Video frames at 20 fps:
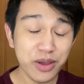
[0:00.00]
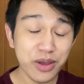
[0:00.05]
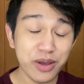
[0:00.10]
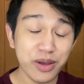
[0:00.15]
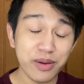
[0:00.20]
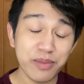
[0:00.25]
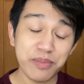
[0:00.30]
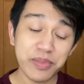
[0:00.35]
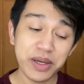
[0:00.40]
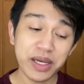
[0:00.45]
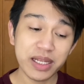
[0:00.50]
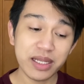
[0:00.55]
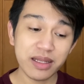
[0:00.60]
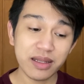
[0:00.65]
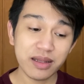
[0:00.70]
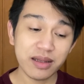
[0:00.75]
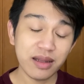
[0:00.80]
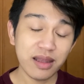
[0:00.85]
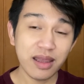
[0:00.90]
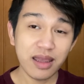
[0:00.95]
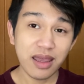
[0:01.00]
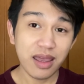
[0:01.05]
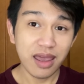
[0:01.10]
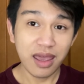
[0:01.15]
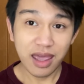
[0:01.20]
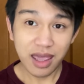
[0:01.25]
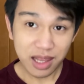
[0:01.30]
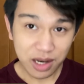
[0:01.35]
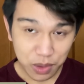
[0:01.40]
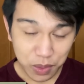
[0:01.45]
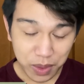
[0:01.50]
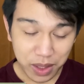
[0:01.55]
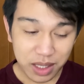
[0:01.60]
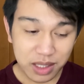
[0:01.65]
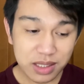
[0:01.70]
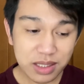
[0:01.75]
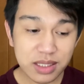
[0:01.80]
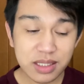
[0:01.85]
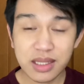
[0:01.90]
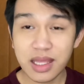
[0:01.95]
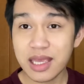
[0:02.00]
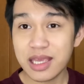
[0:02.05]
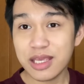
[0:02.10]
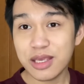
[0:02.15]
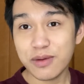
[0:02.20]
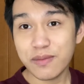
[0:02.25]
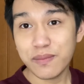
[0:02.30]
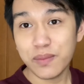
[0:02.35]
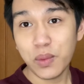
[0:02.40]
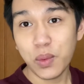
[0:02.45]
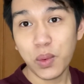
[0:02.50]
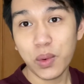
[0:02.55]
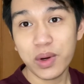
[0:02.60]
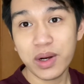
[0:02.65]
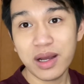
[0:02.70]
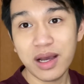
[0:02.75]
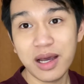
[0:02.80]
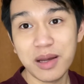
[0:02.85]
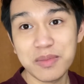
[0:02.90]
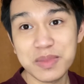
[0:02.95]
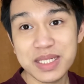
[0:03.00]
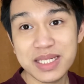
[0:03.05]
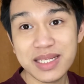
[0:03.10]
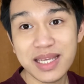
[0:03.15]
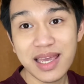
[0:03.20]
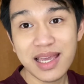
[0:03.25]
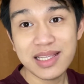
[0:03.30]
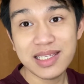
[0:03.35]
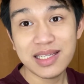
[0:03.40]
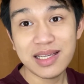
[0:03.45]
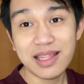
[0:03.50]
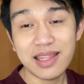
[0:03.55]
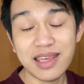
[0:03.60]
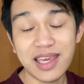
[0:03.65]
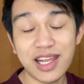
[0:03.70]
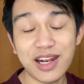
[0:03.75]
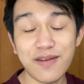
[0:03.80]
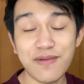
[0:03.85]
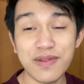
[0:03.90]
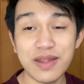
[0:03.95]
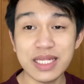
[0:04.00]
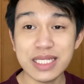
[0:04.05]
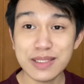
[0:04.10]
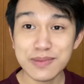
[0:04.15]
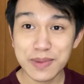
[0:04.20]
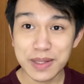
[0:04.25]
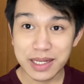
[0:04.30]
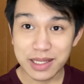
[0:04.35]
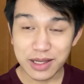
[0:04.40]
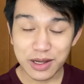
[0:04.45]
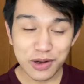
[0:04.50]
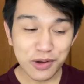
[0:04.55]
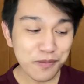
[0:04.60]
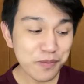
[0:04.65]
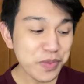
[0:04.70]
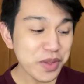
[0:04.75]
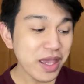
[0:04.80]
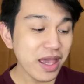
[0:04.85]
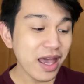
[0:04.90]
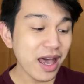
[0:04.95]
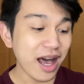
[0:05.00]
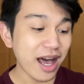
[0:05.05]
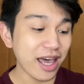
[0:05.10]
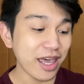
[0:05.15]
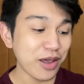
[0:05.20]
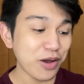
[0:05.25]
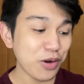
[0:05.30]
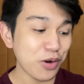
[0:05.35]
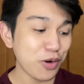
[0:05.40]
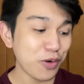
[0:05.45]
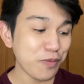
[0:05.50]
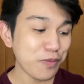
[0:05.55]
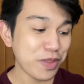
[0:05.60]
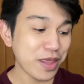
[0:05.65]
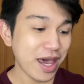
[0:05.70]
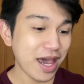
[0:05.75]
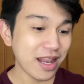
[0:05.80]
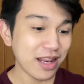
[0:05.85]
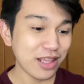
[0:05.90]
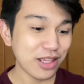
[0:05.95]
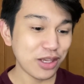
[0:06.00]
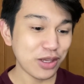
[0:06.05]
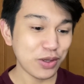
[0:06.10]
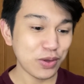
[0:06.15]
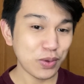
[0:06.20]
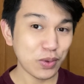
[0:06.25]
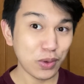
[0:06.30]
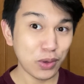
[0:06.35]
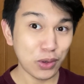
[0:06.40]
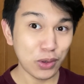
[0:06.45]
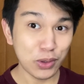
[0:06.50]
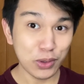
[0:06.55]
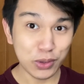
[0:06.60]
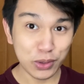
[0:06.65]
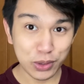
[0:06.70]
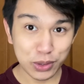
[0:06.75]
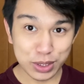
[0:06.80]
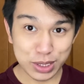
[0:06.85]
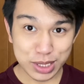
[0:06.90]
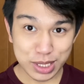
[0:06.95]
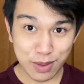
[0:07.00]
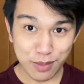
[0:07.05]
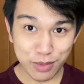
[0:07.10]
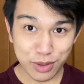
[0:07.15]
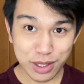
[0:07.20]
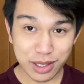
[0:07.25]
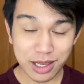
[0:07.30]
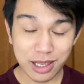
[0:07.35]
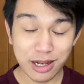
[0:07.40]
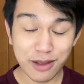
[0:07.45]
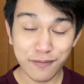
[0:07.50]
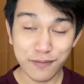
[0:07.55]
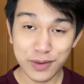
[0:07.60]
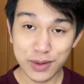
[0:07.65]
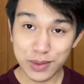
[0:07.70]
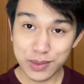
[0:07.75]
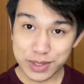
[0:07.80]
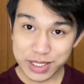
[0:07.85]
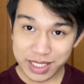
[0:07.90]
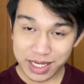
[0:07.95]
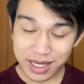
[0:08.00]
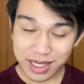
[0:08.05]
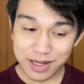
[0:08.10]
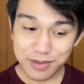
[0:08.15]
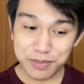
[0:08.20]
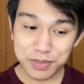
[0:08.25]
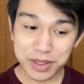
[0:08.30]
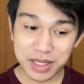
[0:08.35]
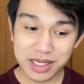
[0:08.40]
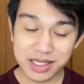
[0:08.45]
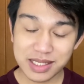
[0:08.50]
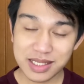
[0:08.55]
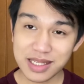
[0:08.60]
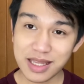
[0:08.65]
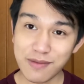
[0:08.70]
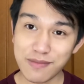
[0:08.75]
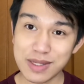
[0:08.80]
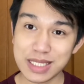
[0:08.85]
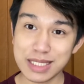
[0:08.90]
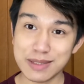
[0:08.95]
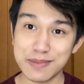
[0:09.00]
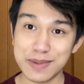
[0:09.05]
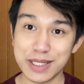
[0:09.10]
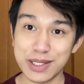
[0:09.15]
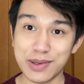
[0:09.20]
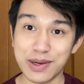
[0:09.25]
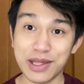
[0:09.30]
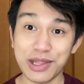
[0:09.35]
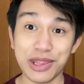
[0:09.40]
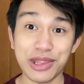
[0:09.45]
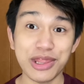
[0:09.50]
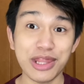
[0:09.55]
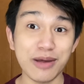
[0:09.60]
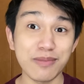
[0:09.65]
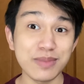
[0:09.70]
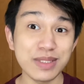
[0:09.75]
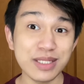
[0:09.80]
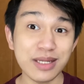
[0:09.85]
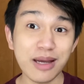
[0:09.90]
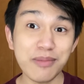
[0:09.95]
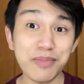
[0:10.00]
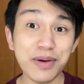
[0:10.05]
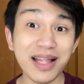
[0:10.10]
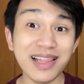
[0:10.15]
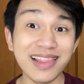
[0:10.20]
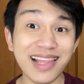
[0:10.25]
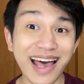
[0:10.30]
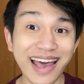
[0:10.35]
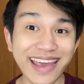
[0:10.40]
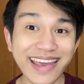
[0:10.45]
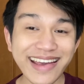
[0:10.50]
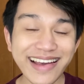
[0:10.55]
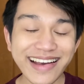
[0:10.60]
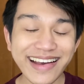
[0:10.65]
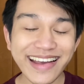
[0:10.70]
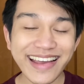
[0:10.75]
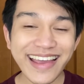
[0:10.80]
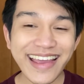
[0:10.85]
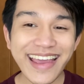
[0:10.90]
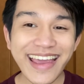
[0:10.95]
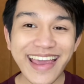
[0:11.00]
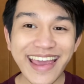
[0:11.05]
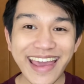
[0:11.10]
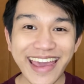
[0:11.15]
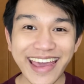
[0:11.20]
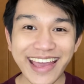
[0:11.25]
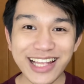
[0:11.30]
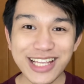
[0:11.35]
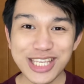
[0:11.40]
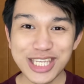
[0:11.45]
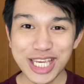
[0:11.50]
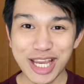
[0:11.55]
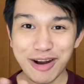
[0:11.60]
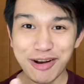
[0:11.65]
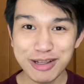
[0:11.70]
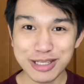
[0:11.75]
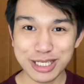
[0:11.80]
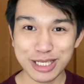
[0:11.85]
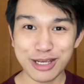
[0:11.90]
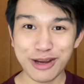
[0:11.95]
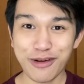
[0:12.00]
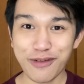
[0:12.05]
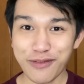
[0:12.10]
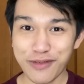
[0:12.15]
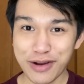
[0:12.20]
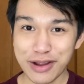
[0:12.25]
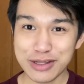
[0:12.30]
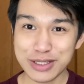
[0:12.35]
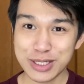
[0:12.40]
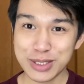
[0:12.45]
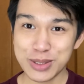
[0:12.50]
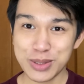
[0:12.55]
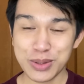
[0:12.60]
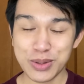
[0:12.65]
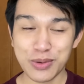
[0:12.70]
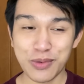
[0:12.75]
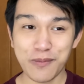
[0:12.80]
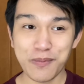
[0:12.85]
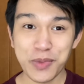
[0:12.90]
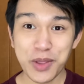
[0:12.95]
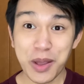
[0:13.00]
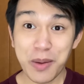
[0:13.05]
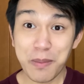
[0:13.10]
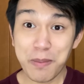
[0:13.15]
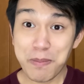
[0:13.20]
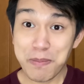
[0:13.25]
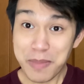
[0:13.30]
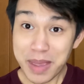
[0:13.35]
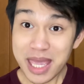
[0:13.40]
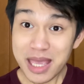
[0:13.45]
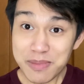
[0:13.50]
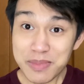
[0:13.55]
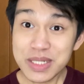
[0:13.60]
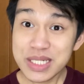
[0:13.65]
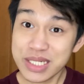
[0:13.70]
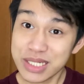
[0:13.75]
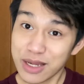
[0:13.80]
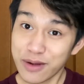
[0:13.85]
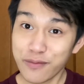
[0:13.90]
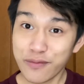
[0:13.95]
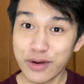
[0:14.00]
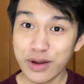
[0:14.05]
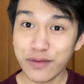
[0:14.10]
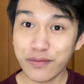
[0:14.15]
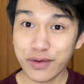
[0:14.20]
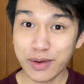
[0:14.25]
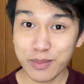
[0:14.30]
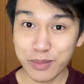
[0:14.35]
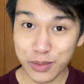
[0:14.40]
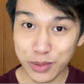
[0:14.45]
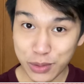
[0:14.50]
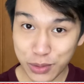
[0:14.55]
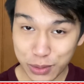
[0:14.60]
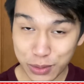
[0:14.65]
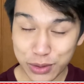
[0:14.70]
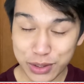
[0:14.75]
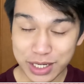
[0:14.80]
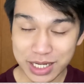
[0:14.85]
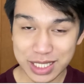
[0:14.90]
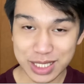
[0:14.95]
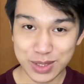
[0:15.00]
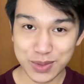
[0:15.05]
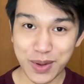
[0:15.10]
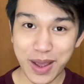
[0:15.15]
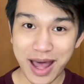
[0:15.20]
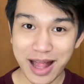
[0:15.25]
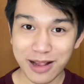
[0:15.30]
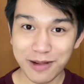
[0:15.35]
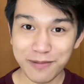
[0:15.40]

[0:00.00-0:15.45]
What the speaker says: But anyways, thank you for staying till the end of this video. I hope that you learned something, and if you did, please give this video a thumbs up, a like, and share it to your friends who may be suffering from GERD as well.